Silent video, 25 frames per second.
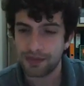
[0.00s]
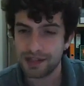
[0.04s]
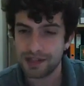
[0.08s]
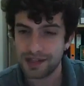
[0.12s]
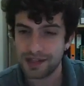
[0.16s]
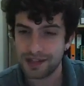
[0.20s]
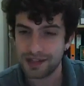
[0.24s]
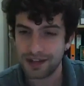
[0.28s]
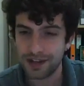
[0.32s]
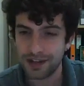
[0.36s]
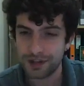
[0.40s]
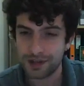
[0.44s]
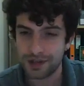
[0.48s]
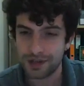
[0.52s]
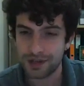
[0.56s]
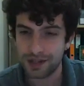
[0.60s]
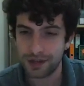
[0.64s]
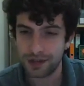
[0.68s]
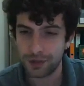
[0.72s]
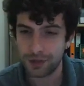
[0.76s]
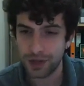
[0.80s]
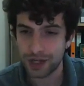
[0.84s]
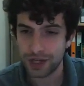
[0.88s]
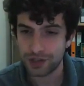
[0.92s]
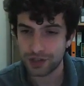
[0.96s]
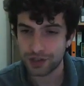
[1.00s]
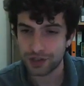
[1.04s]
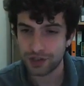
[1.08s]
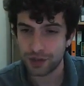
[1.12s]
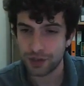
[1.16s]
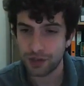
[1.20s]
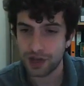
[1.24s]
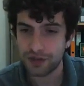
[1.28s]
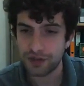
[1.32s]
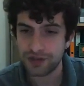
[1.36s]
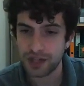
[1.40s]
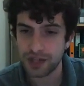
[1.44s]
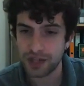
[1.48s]
This is an interesting question.
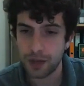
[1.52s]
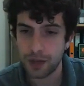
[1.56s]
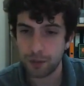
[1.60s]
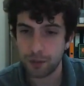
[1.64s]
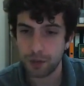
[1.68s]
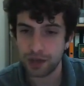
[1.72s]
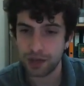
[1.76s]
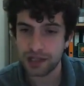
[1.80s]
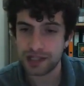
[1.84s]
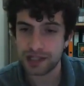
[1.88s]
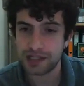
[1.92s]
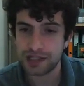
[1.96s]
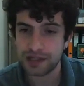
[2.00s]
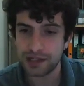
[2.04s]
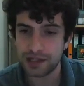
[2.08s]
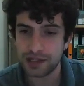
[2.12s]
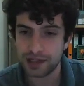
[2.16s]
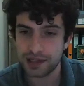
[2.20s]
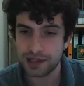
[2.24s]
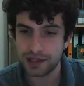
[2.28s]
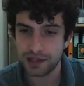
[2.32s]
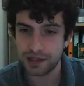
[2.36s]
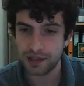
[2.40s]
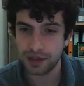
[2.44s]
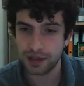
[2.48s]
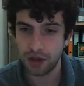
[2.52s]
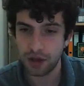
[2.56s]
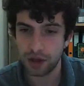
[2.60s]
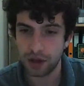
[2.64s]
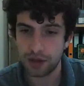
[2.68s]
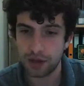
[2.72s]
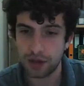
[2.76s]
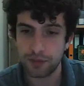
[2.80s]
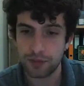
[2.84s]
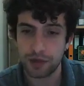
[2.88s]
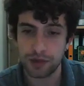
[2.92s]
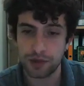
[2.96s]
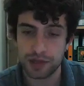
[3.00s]
So if someone is listed
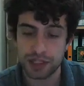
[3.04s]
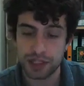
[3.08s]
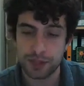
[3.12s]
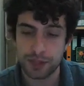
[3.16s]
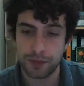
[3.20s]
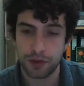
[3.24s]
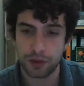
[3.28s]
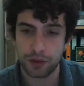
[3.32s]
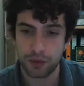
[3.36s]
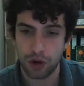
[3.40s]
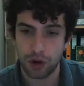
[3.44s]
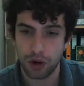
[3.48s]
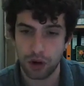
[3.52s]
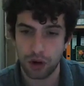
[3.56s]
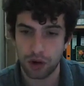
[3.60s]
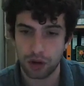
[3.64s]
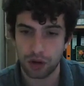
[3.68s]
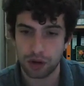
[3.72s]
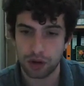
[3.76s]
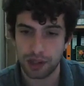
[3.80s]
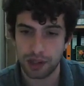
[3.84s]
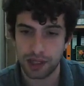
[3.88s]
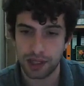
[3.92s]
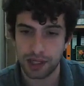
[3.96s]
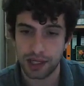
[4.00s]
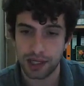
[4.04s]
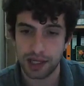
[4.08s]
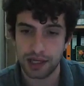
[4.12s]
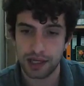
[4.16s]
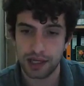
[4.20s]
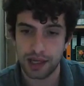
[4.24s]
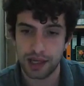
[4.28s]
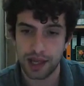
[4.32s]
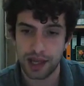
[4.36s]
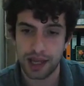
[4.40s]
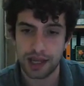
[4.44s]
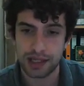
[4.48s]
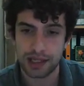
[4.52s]
on a municipal roll
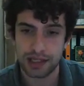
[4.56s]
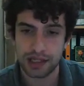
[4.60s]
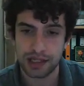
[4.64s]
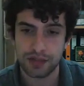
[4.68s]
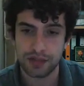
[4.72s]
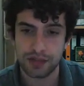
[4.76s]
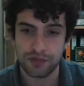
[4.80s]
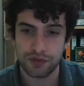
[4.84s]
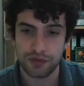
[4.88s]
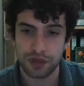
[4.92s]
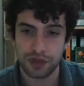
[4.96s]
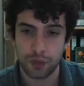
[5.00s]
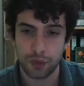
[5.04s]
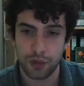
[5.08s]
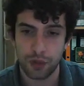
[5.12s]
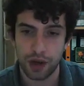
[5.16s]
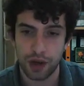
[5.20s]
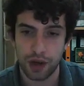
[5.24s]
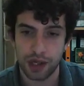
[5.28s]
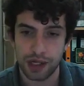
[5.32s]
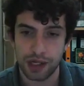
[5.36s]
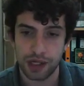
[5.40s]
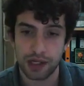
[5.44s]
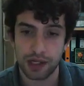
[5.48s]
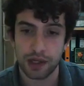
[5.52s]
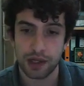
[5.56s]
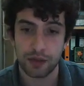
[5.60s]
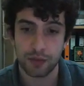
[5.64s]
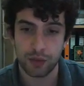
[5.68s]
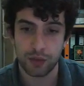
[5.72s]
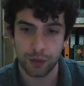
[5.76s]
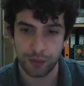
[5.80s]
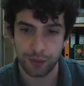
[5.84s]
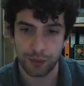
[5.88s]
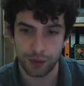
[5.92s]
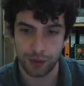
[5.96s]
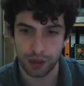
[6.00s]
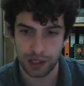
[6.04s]
in 1841 in
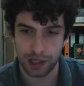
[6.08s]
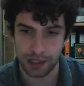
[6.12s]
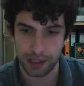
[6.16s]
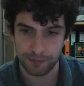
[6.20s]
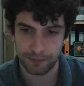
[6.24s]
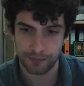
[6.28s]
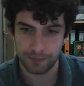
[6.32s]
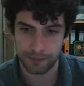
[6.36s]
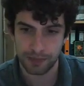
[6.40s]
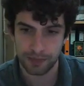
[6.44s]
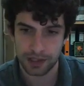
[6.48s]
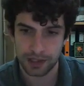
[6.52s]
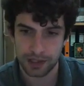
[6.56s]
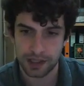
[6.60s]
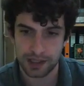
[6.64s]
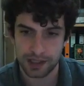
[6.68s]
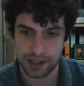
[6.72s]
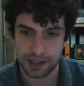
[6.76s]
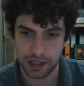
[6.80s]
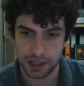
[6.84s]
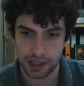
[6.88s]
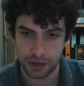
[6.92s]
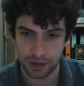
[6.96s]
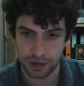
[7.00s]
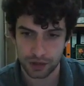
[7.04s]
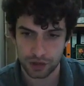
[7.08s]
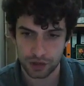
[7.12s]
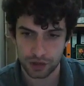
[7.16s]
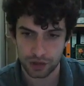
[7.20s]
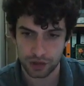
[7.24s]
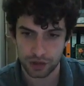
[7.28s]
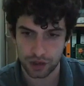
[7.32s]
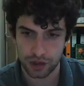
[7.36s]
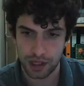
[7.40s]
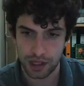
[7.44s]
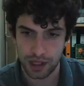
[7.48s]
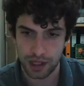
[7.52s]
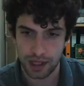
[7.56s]
Ermoupoli,
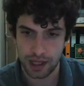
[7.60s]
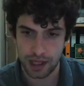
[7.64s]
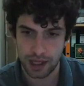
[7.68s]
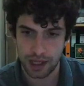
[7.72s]
Syros,